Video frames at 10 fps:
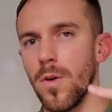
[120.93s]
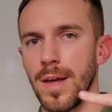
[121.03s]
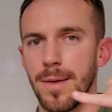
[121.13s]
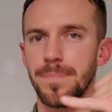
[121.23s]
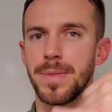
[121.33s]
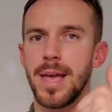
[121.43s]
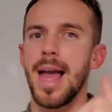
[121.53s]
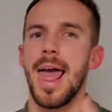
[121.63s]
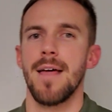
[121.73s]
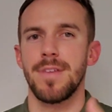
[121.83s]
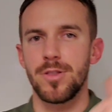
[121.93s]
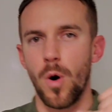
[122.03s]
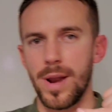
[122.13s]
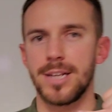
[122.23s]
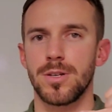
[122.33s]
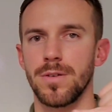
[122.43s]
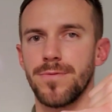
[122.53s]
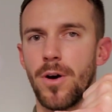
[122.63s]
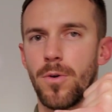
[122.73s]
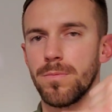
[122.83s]
them. And if they don't answer the
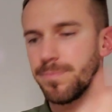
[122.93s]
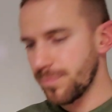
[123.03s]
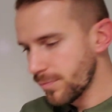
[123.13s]
phone,